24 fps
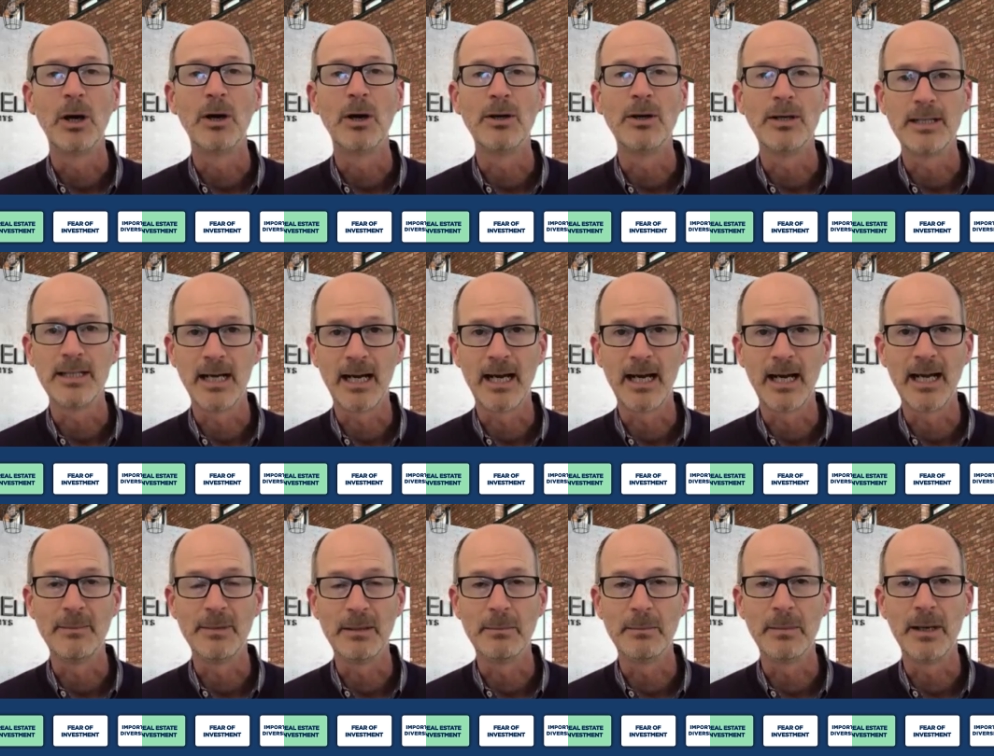part
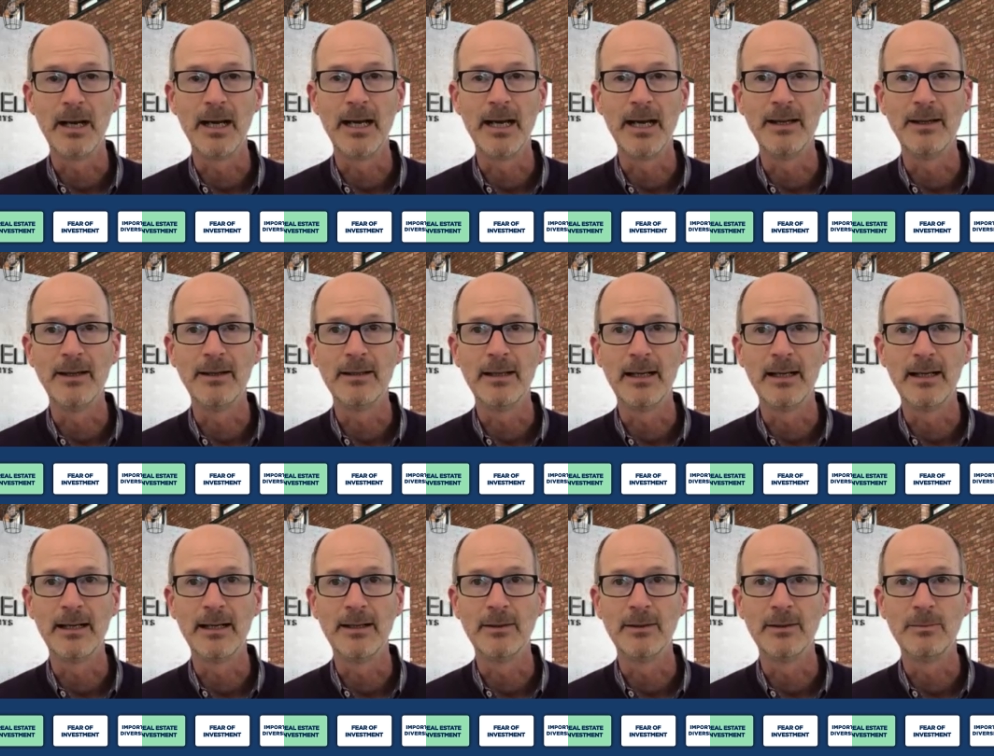time at my
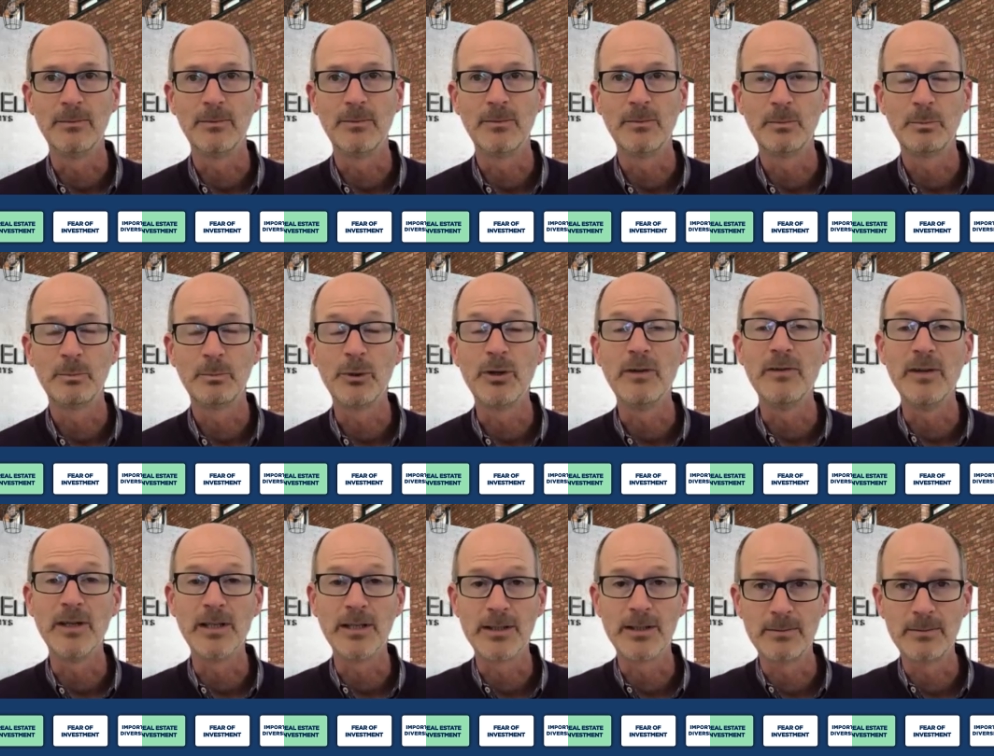uh,
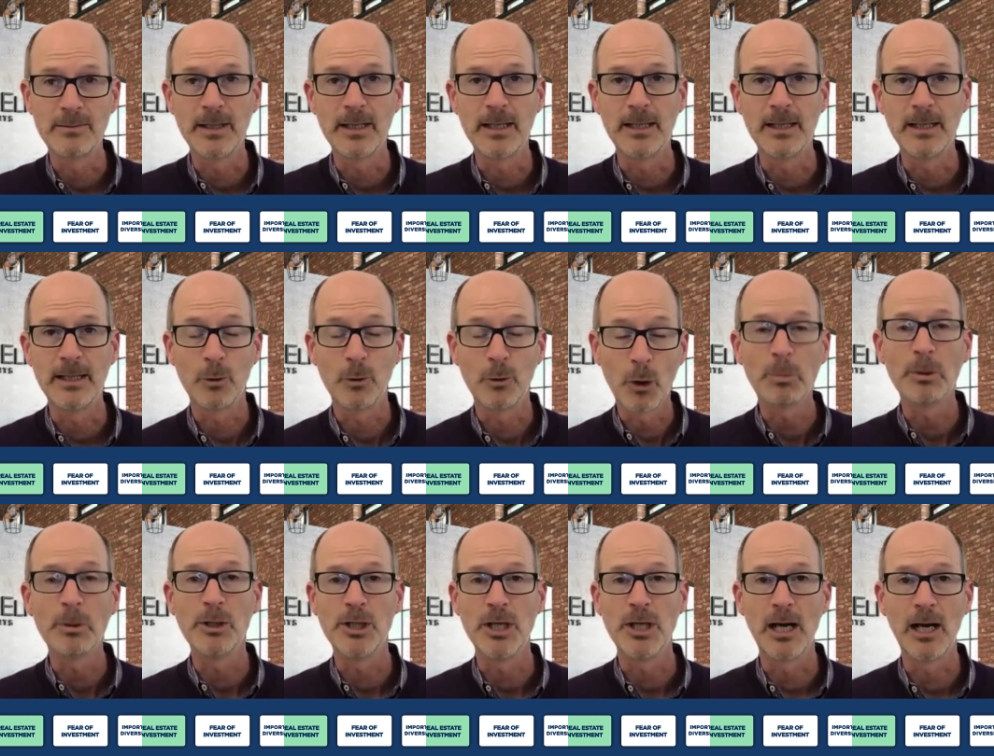previous uh,
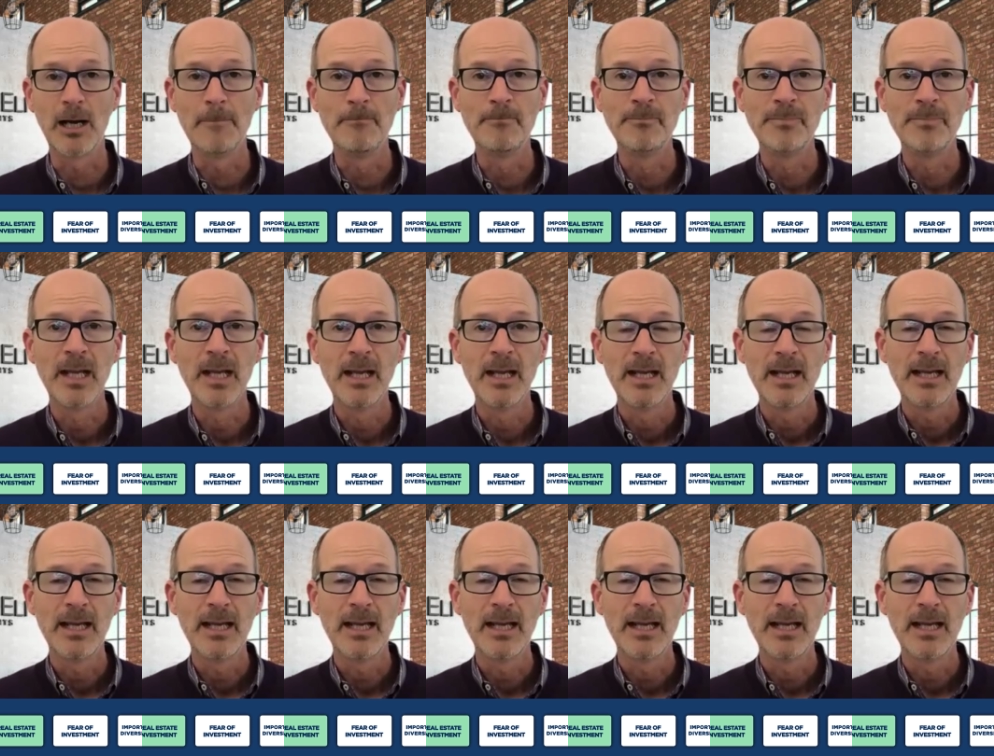corporate job.